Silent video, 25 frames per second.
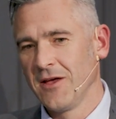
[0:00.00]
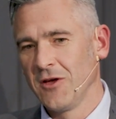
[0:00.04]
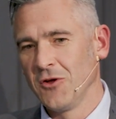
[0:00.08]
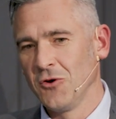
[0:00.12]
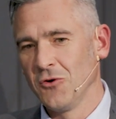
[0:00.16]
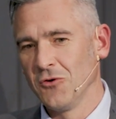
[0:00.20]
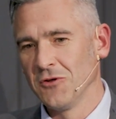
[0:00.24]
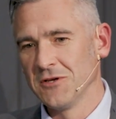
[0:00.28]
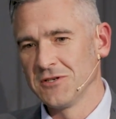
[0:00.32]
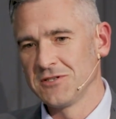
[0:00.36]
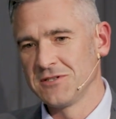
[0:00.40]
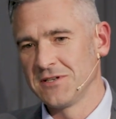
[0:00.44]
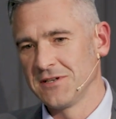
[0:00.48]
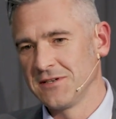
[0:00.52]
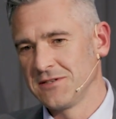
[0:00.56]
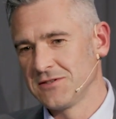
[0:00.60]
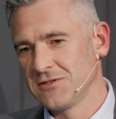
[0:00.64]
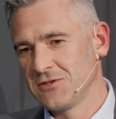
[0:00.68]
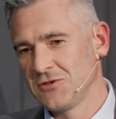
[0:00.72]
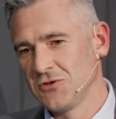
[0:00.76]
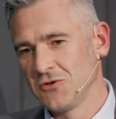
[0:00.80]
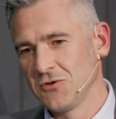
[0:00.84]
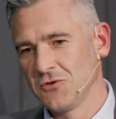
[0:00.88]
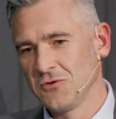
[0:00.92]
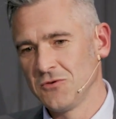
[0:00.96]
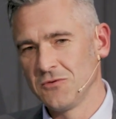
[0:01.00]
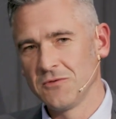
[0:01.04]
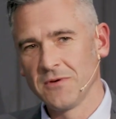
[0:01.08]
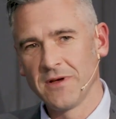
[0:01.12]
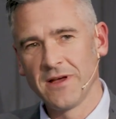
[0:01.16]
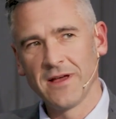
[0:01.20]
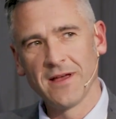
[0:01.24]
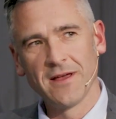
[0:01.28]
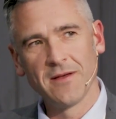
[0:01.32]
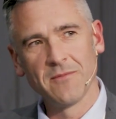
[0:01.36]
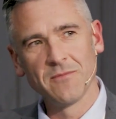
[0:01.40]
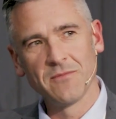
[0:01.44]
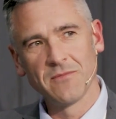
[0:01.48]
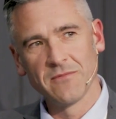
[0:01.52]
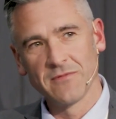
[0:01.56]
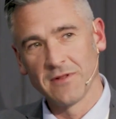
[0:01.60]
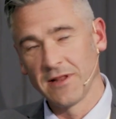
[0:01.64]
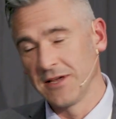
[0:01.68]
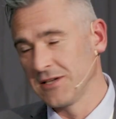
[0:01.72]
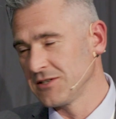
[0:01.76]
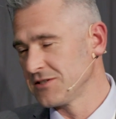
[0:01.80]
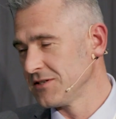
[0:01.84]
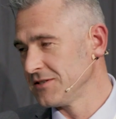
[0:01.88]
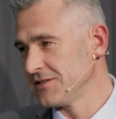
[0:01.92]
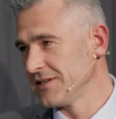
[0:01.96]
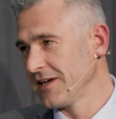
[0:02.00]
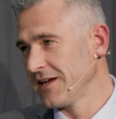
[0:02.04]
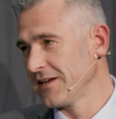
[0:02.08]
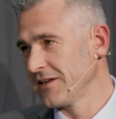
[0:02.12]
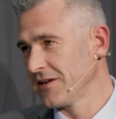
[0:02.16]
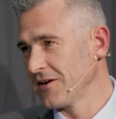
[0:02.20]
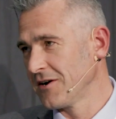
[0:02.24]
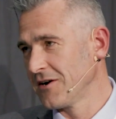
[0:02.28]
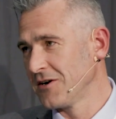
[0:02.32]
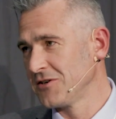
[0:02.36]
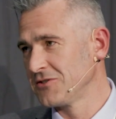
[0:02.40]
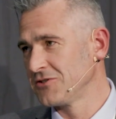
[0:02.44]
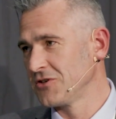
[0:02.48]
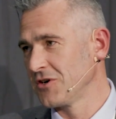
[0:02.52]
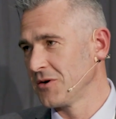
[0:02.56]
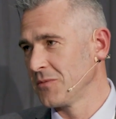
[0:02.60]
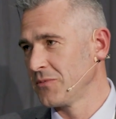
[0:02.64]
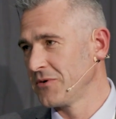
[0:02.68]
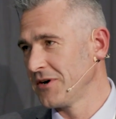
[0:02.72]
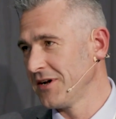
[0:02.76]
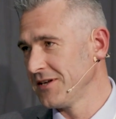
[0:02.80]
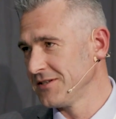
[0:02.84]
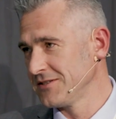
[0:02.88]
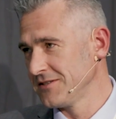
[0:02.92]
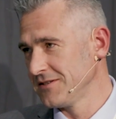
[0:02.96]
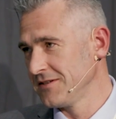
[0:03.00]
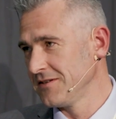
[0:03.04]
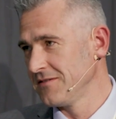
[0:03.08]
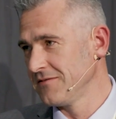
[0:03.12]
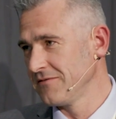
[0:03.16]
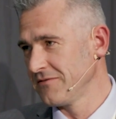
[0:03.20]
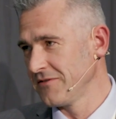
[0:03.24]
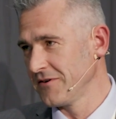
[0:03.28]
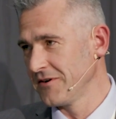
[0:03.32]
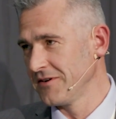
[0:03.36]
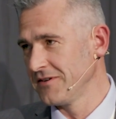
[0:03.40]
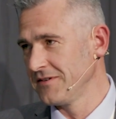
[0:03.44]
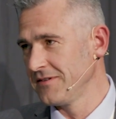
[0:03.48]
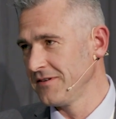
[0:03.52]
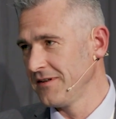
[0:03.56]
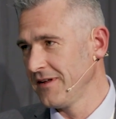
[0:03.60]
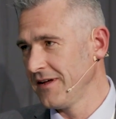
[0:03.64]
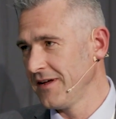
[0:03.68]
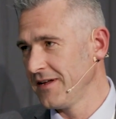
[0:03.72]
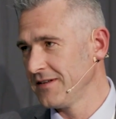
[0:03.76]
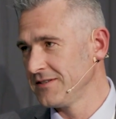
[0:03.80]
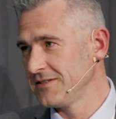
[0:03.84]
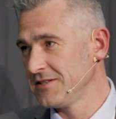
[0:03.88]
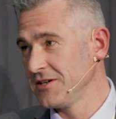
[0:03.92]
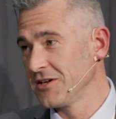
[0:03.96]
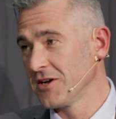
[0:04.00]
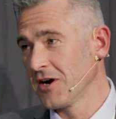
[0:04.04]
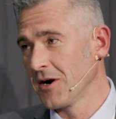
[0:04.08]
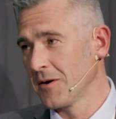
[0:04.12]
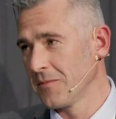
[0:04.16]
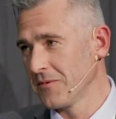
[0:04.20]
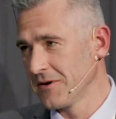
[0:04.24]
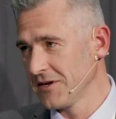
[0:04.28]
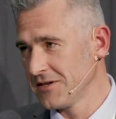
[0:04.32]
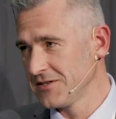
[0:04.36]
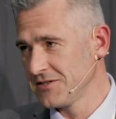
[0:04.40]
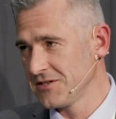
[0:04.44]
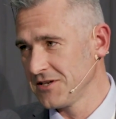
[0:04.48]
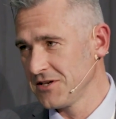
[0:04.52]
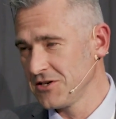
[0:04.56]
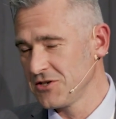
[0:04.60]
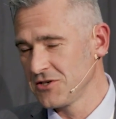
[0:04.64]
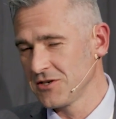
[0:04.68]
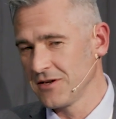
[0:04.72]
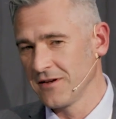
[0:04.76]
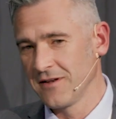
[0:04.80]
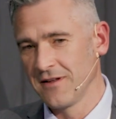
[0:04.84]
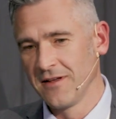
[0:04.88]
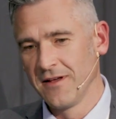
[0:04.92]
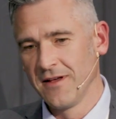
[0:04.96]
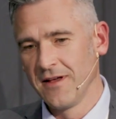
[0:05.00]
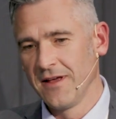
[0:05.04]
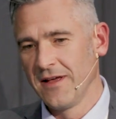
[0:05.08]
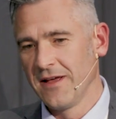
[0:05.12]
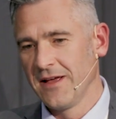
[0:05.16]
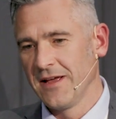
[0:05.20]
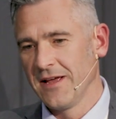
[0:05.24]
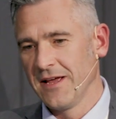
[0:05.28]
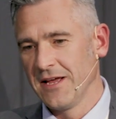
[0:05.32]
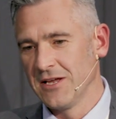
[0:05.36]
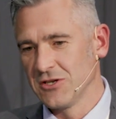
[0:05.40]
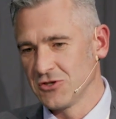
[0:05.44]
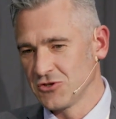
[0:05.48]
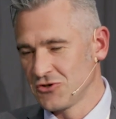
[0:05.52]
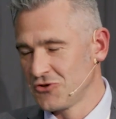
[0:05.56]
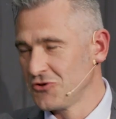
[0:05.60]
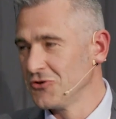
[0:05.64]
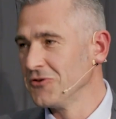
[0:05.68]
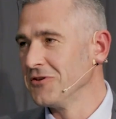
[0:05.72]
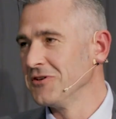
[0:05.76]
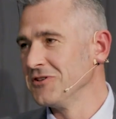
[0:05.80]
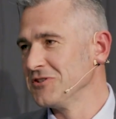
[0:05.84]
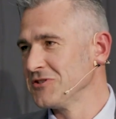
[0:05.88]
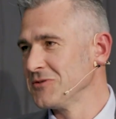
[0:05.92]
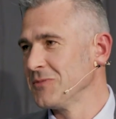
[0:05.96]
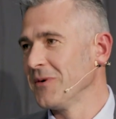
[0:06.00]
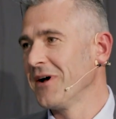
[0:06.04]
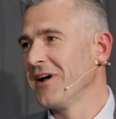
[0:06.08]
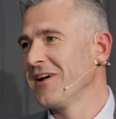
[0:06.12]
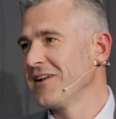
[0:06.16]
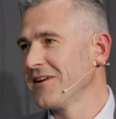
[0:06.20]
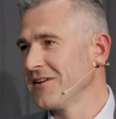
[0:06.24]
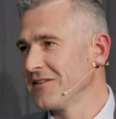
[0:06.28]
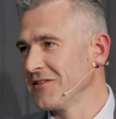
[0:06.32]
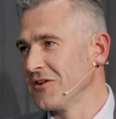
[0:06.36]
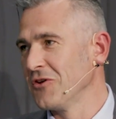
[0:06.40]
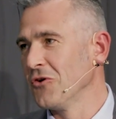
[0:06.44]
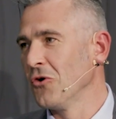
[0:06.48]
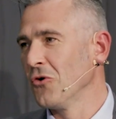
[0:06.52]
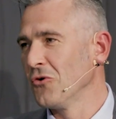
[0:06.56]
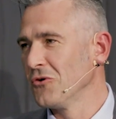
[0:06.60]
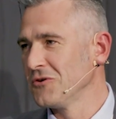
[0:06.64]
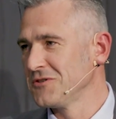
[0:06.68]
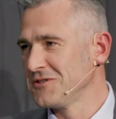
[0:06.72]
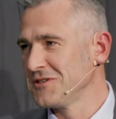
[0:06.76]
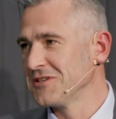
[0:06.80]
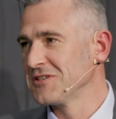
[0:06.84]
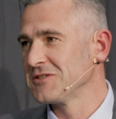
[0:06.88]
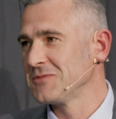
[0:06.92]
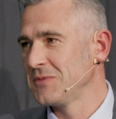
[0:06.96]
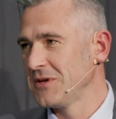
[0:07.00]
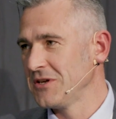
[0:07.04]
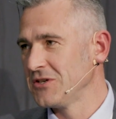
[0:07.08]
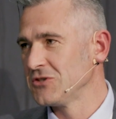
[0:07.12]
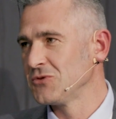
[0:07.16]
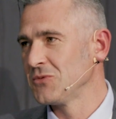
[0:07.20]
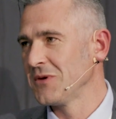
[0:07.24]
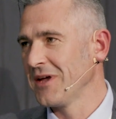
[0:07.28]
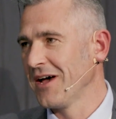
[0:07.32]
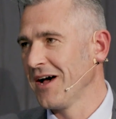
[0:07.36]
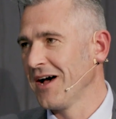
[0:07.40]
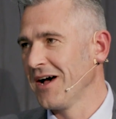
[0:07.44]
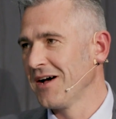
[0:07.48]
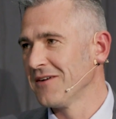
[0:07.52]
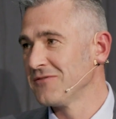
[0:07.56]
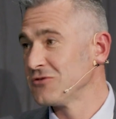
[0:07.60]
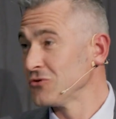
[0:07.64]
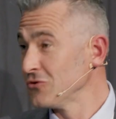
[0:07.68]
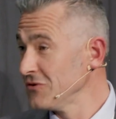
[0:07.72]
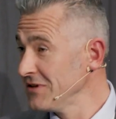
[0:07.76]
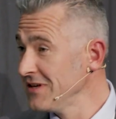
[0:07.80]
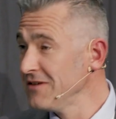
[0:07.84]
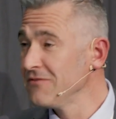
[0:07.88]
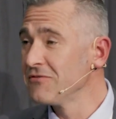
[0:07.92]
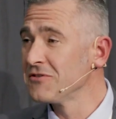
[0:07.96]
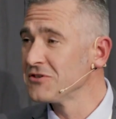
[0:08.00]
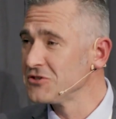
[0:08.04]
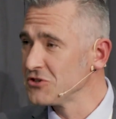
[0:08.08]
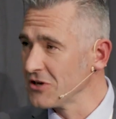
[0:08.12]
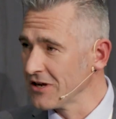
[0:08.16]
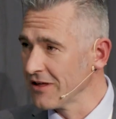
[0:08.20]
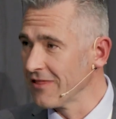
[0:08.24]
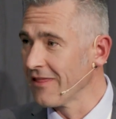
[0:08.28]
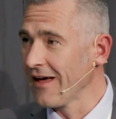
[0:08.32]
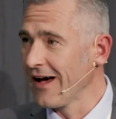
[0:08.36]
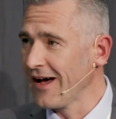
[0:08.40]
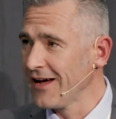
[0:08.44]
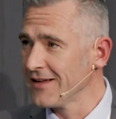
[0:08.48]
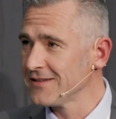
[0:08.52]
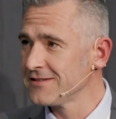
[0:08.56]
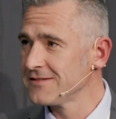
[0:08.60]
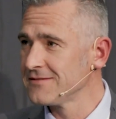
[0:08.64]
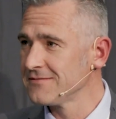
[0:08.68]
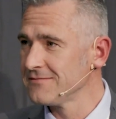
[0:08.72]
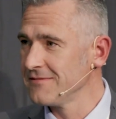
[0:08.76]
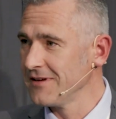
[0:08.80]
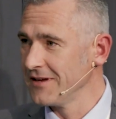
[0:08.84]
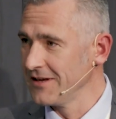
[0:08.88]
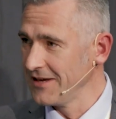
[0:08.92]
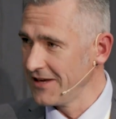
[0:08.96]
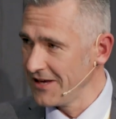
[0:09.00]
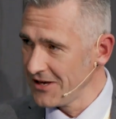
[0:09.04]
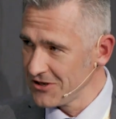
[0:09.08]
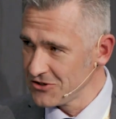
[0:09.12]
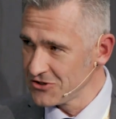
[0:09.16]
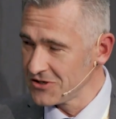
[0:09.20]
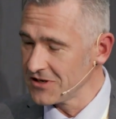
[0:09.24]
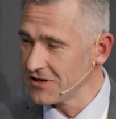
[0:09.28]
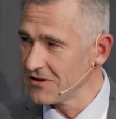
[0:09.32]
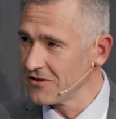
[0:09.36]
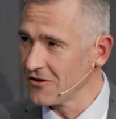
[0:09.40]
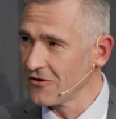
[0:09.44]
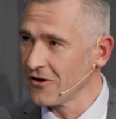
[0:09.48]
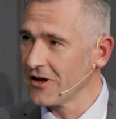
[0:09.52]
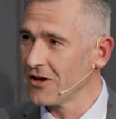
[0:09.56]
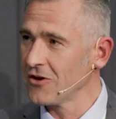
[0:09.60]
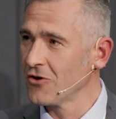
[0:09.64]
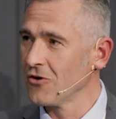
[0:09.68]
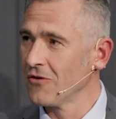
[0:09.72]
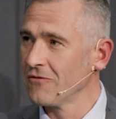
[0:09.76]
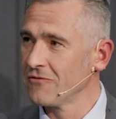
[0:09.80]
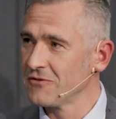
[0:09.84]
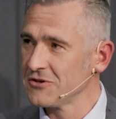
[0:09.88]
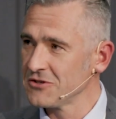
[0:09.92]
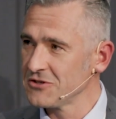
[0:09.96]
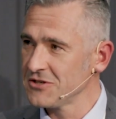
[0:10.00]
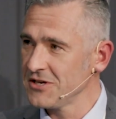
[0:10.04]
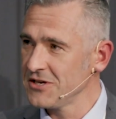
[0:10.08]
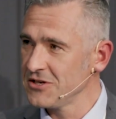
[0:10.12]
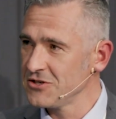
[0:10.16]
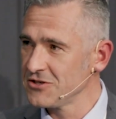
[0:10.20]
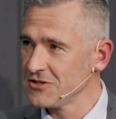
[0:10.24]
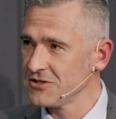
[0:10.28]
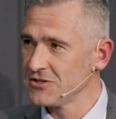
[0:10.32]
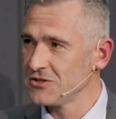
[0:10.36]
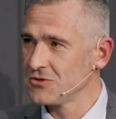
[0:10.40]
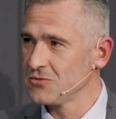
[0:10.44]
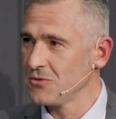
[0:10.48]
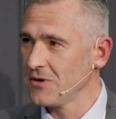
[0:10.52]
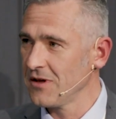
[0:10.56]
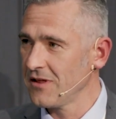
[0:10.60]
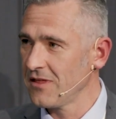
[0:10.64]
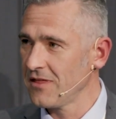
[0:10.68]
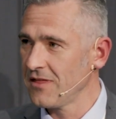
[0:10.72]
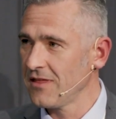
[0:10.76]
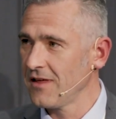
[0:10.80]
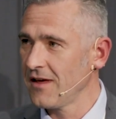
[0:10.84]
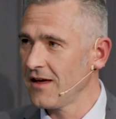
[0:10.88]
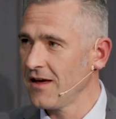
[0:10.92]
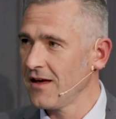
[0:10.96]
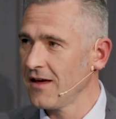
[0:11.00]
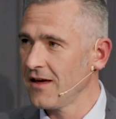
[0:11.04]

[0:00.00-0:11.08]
listening to likes of Dan Carter, our president for decarbonisation, is truly inspiring the knowledge and experience we have. So leveraging that, engaging in the right conversations with